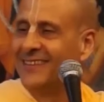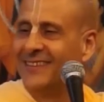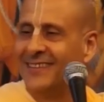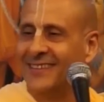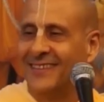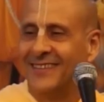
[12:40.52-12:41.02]

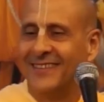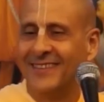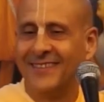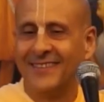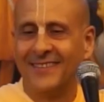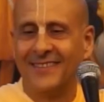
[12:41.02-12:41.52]

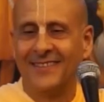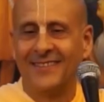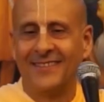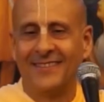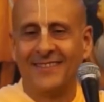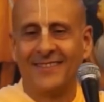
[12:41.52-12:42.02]

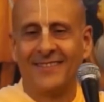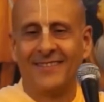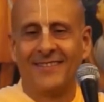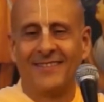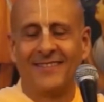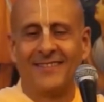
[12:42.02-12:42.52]

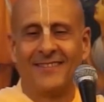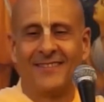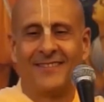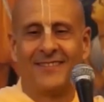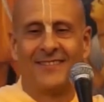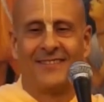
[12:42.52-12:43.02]

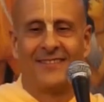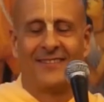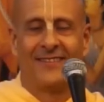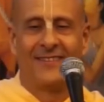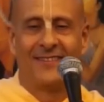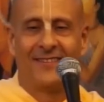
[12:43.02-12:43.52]

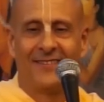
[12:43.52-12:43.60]
No one is speaking in this clip.